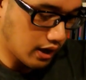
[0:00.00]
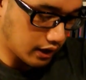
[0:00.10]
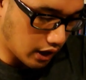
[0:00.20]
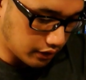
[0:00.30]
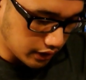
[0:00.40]
I
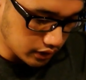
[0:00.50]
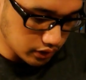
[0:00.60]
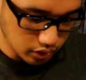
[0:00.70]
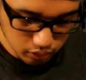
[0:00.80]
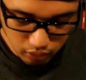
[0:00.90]
got these
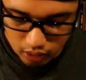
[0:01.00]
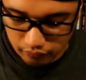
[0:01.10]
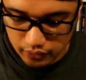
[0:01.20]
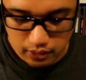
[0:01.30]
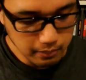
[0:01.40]
2
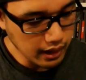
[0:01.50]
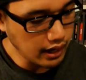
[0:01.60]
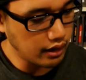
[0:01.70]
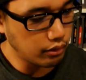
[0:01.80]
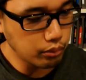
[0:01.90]
off eBay
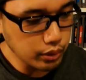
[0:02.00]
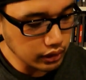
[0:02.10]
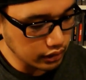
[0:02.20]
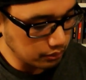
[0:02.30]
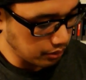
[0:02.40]
at really good